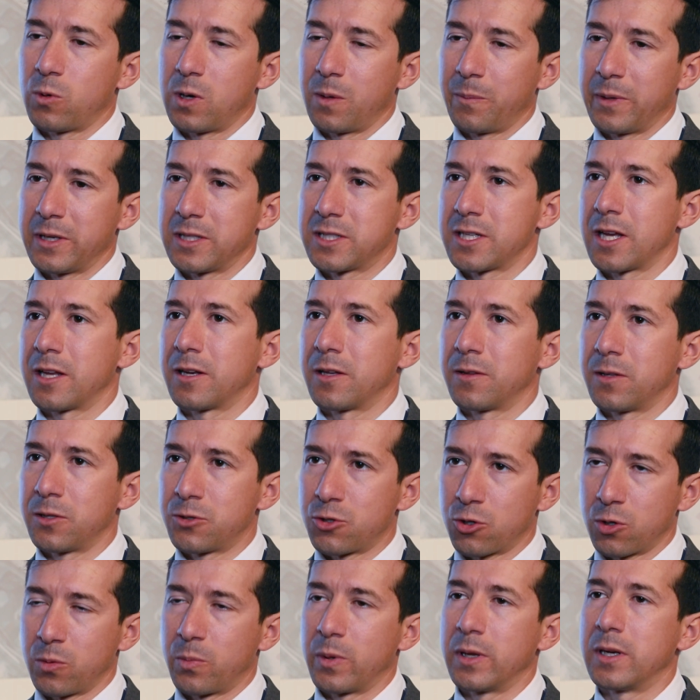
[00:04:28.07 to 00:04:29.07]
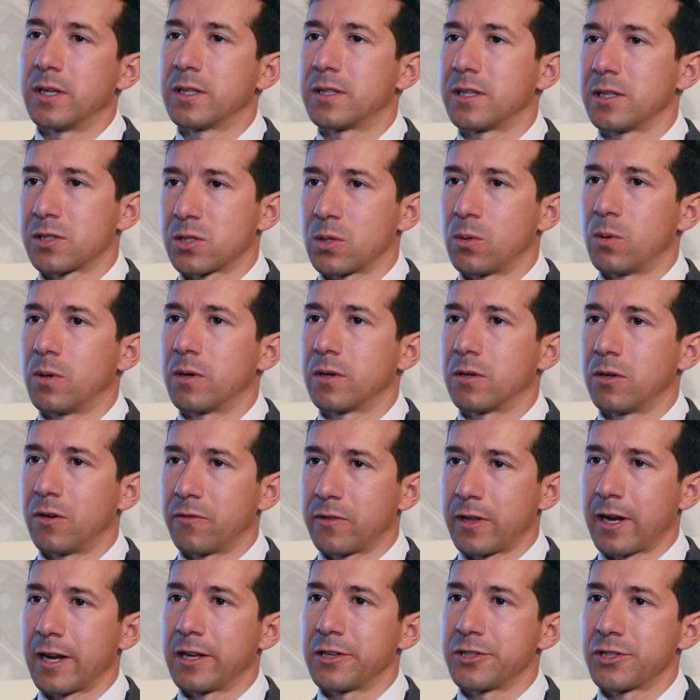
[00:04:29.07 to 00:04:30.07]
while maintaining the durability and so on
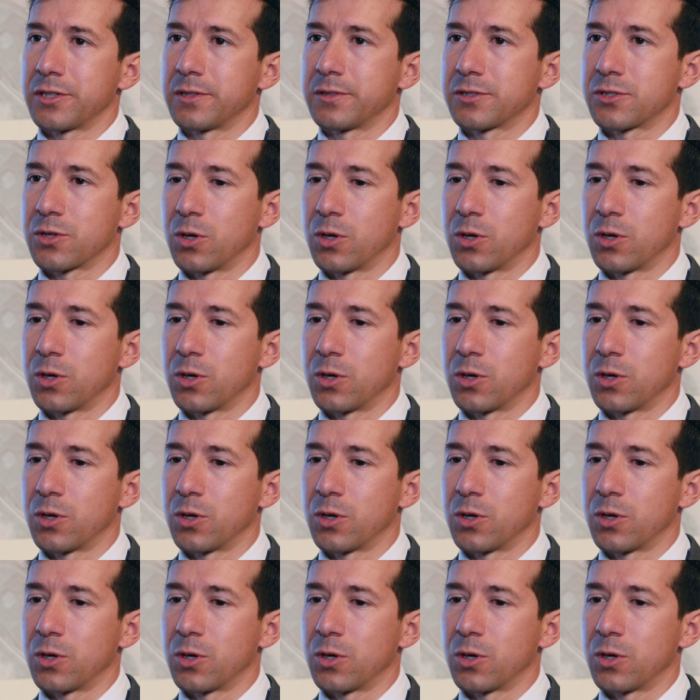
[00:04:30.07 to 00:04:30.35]
of that engine.